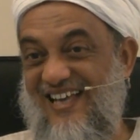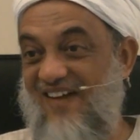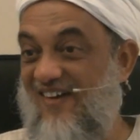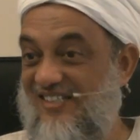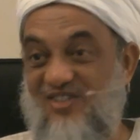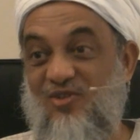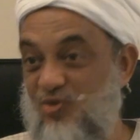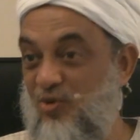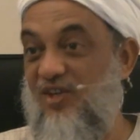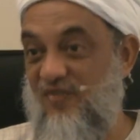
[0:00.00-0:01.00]
I'm asking you
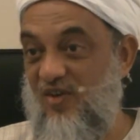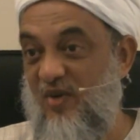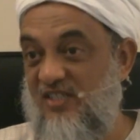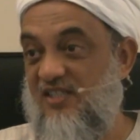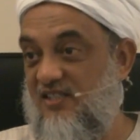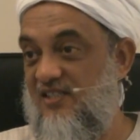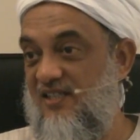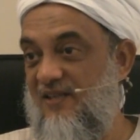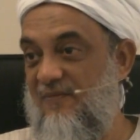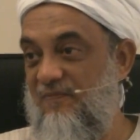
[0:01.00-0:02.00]
two different questions.
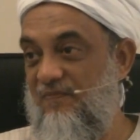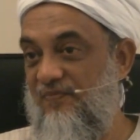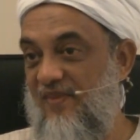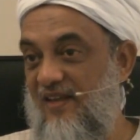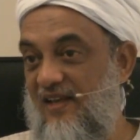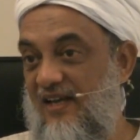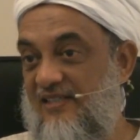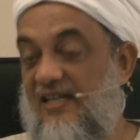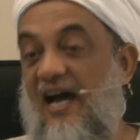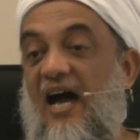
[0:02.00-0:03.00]

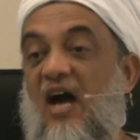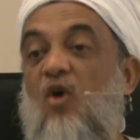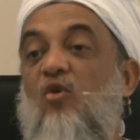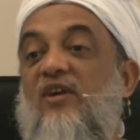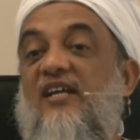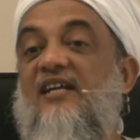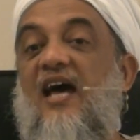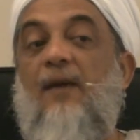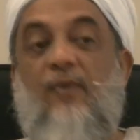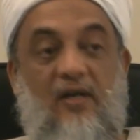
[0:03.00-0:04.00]
Say, so how did it
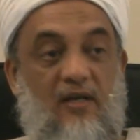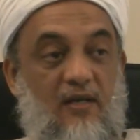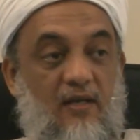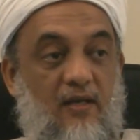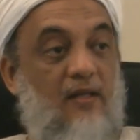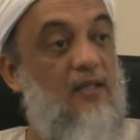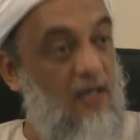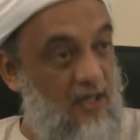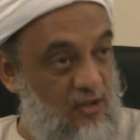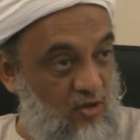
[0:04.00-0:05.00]
happen?
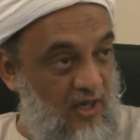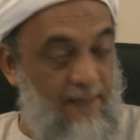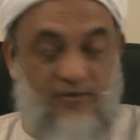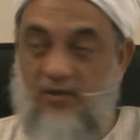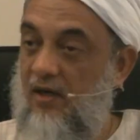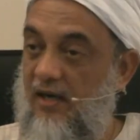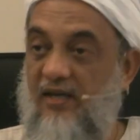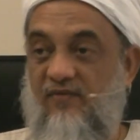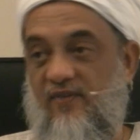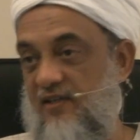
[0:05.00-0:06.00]
The earth collapsed. All
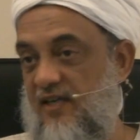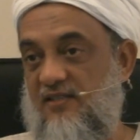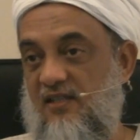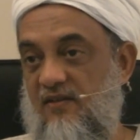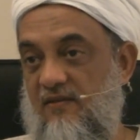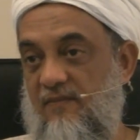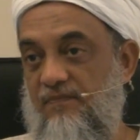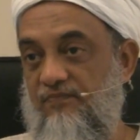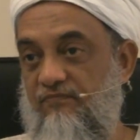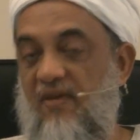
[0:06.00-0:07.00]
right, fantastic.
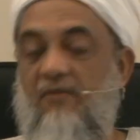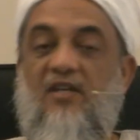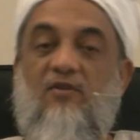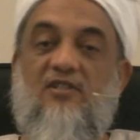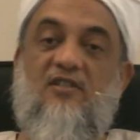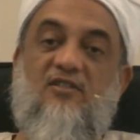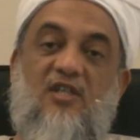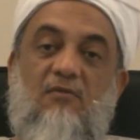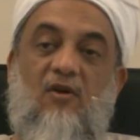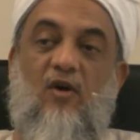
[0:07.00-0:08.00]
Maybe there was a
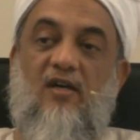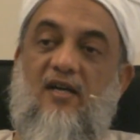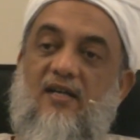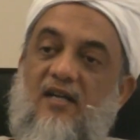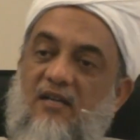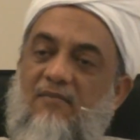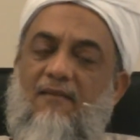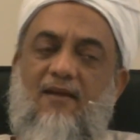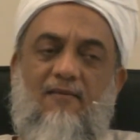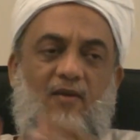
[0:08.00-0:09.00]
stream of water underneath,
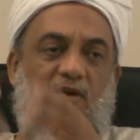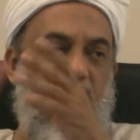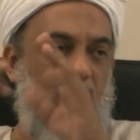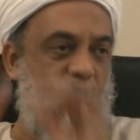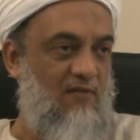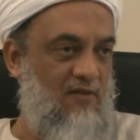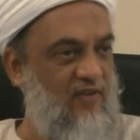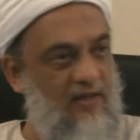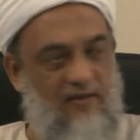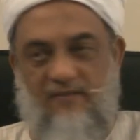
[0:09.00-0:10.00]
blah, blah, blah, whatever, whatever.
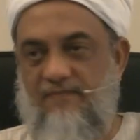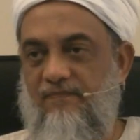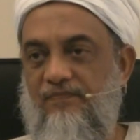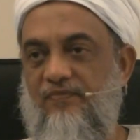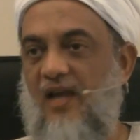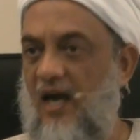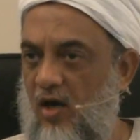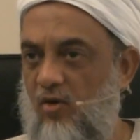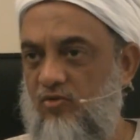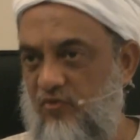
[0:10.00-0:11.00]
Fine.
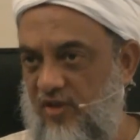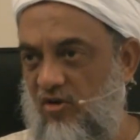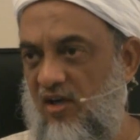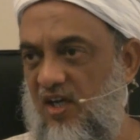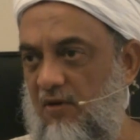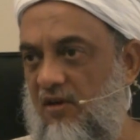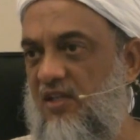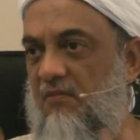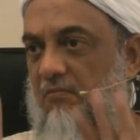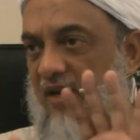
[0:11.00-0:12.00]
How? So we are talking
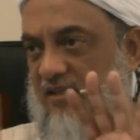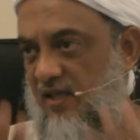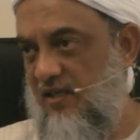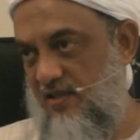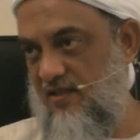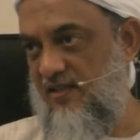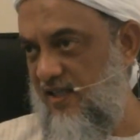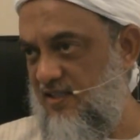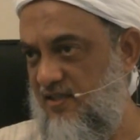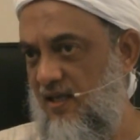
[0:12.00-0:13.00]
about the method.
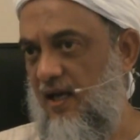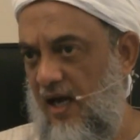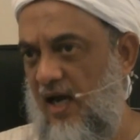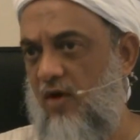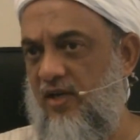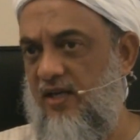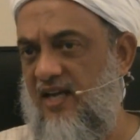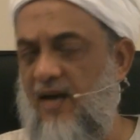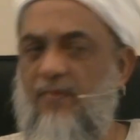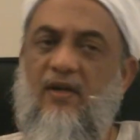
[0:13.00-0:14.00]
Yes? How did
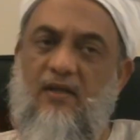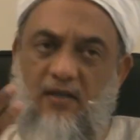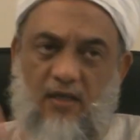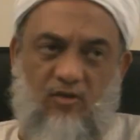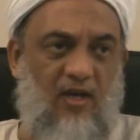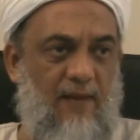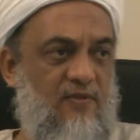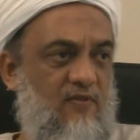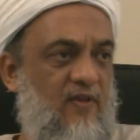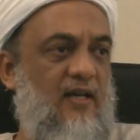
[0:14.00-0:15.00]
it happen? The earth
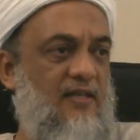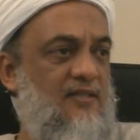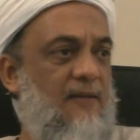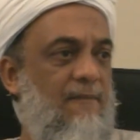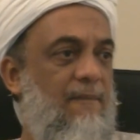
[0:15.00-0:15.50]
collapsed. Very nice.